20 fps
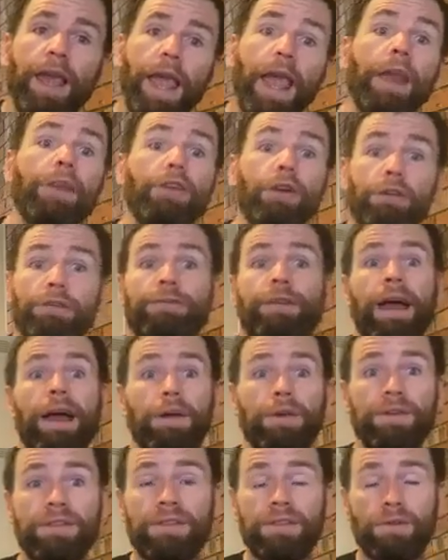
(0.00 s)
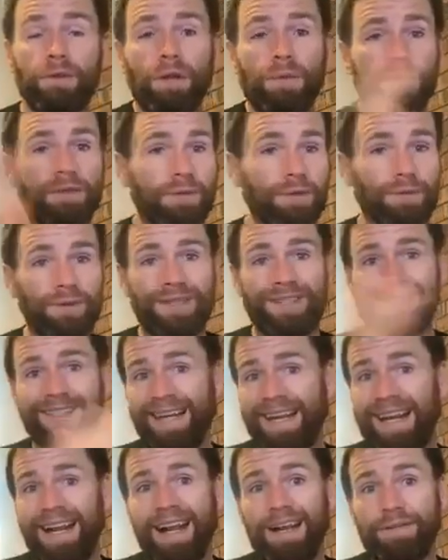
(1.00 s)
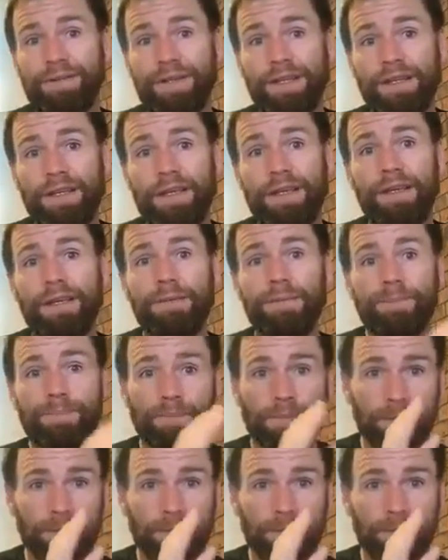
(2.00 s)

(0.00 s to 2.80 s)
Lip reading: and not fail a single obstacle in the second half of the year,